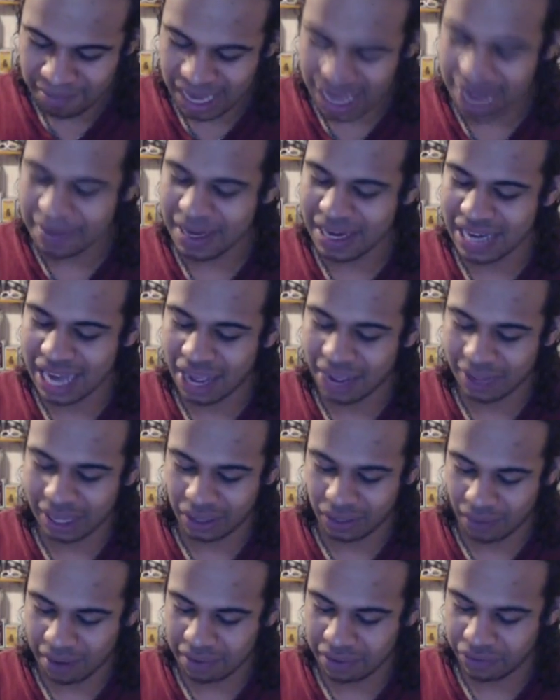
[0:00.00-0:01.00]
Maybe
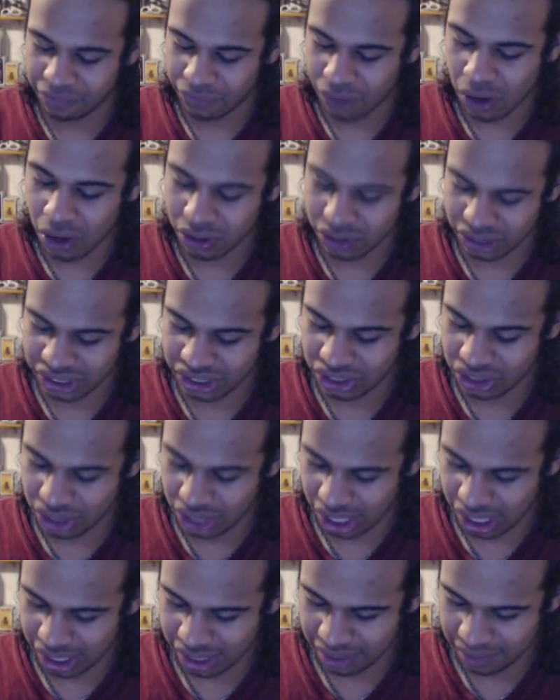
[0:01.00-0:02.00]
now that Gravity Falls
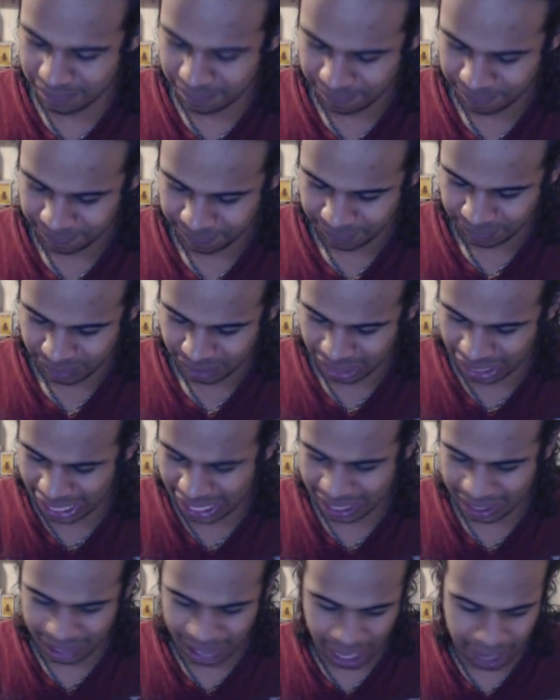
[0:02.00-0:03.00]
is done,
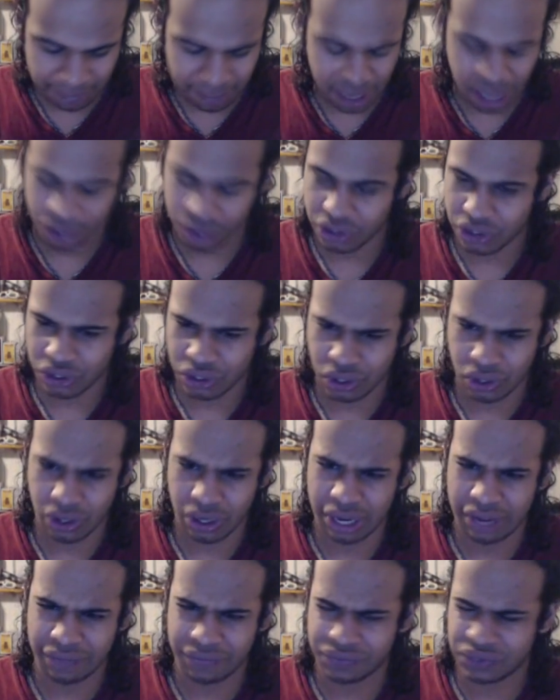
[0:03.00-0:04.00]
and I'm not
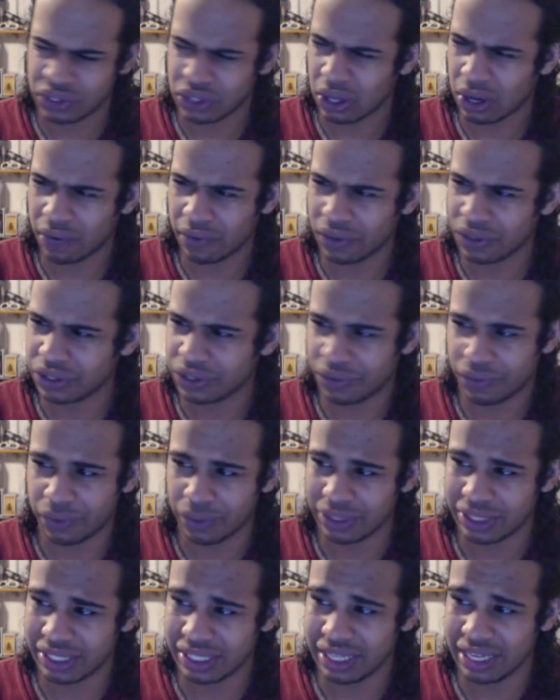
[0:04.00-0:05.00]
sure if Star
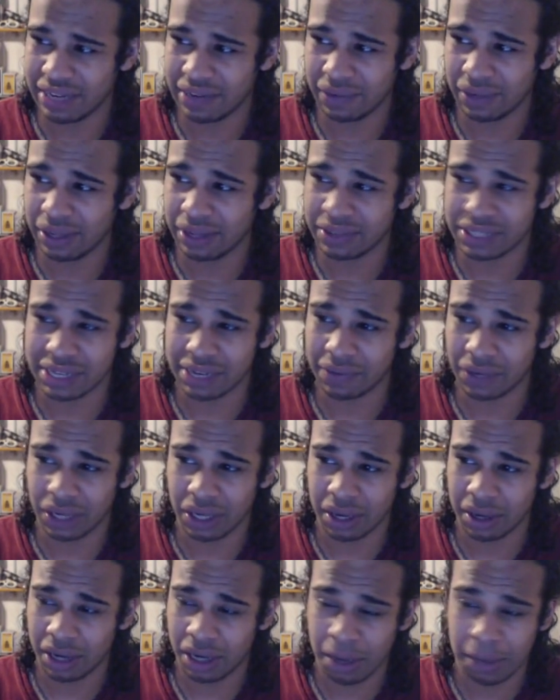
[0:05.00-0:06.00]
vs. The Forces of Evil is
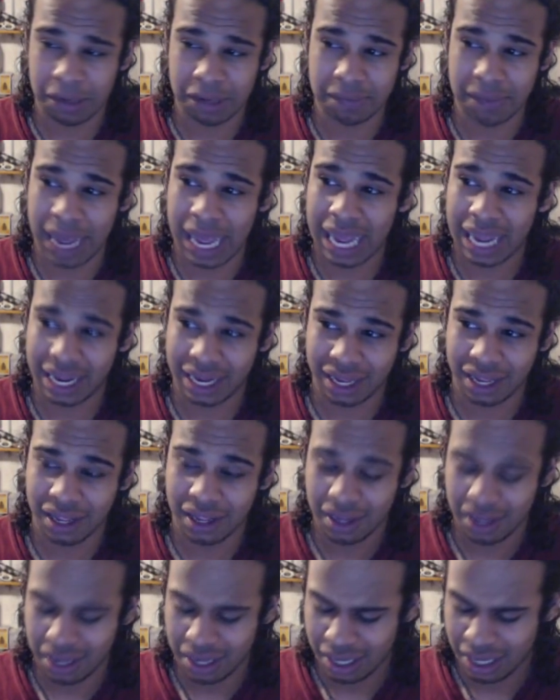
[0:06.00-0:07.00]
ever coming
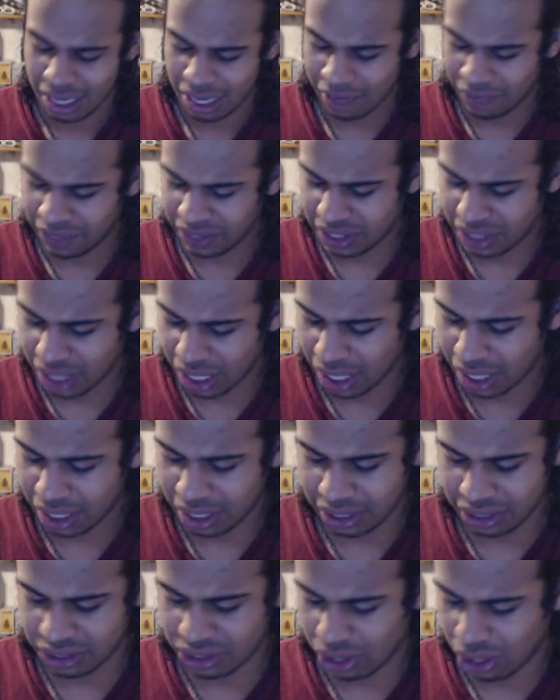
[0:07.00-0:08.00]
back. If it
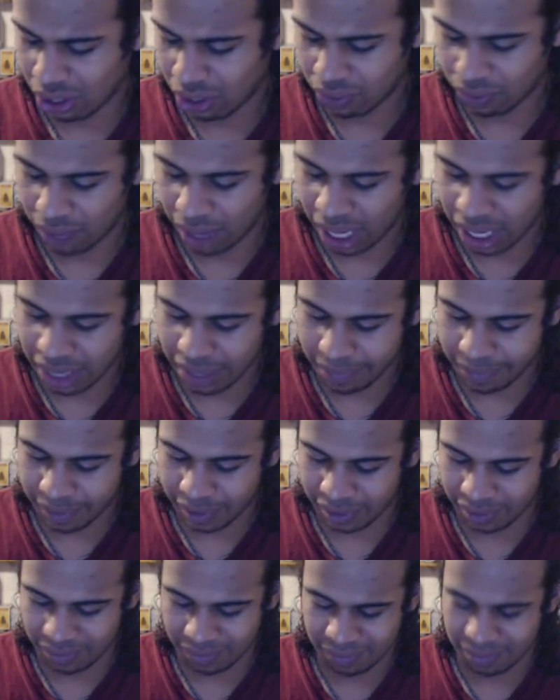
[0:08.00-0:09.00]
does,
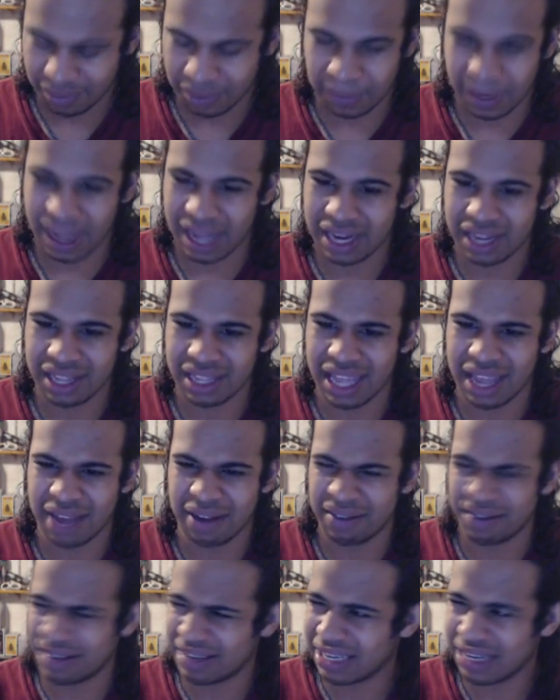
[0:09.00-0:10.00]
alright, but the writing
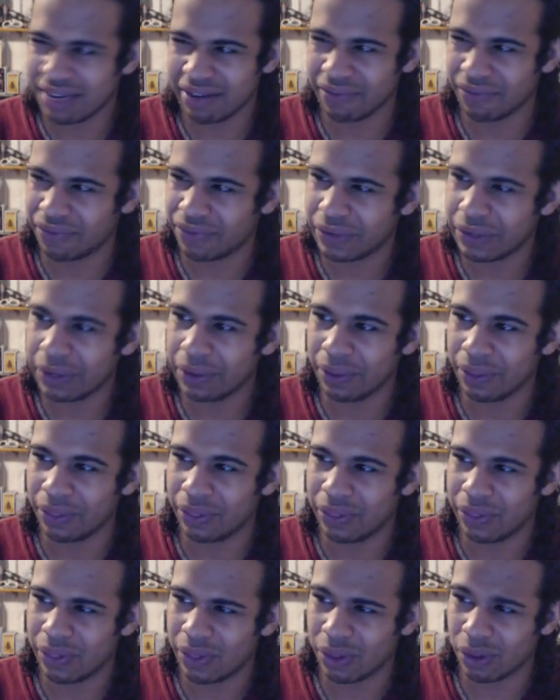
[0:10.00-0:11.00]
in that didn't
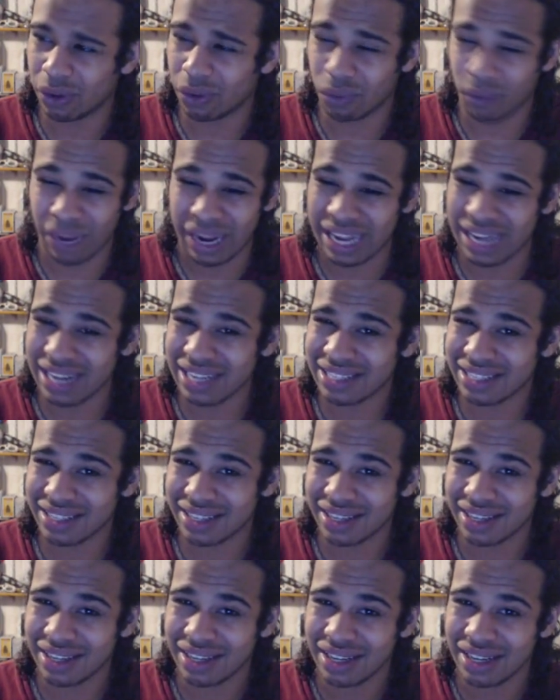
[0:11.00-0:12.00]
feel the
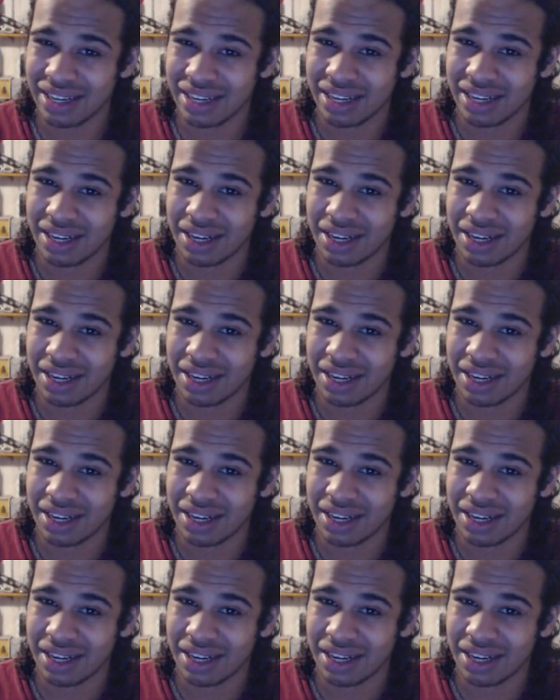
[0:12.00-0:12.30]
greatest.